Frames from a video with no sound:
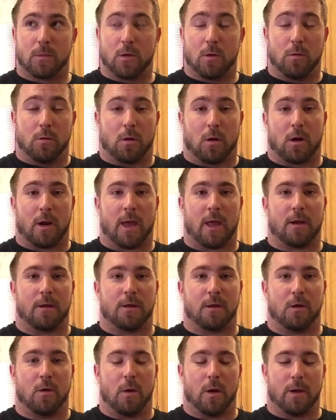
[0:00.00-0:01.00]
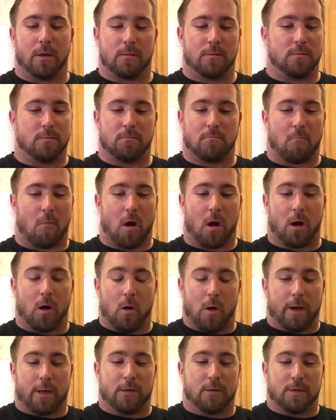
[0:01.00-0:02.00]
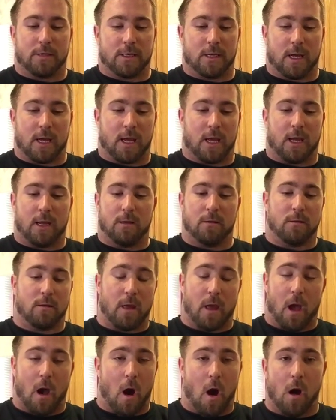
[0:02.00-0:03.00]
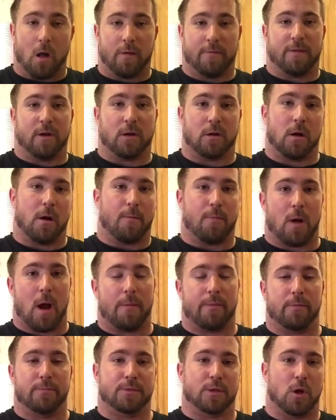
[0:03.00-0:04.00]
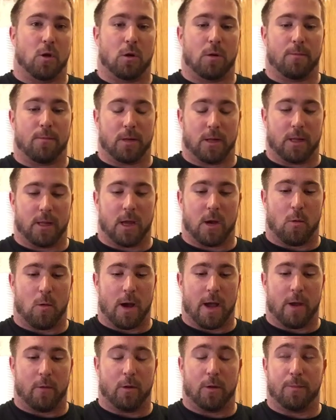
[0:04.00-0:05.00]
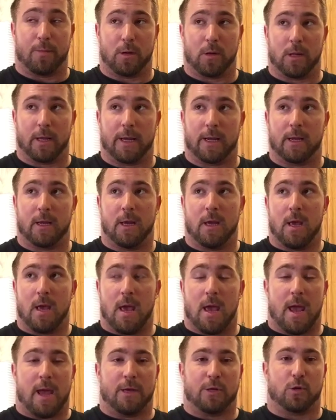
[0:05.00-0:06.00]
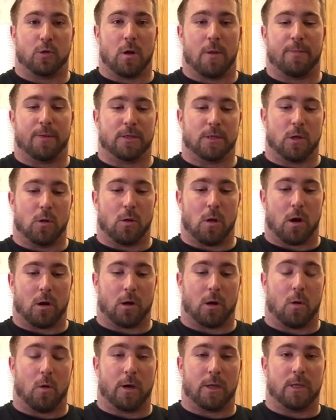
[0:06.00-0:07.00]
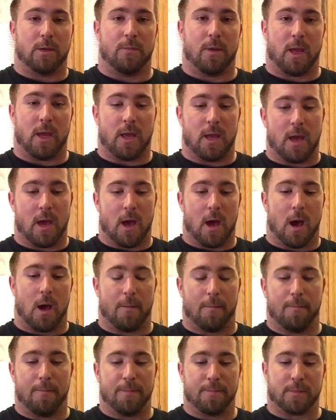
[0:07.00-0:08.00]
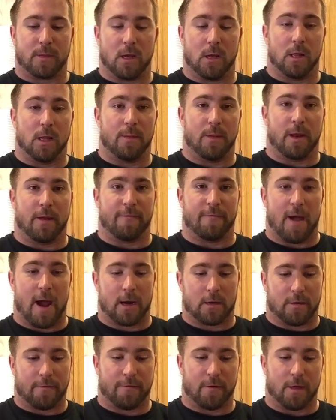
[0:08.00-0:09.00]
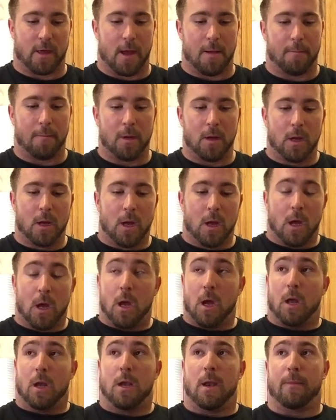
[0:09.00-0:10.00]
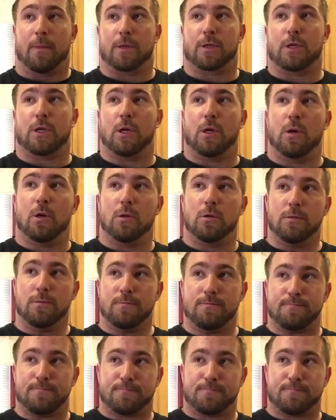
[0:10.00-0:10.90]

who learn how to do it are going to see all of their grip problems go completely away when pulling, and grip is no longer going to be a limiting factor for them. Number 2,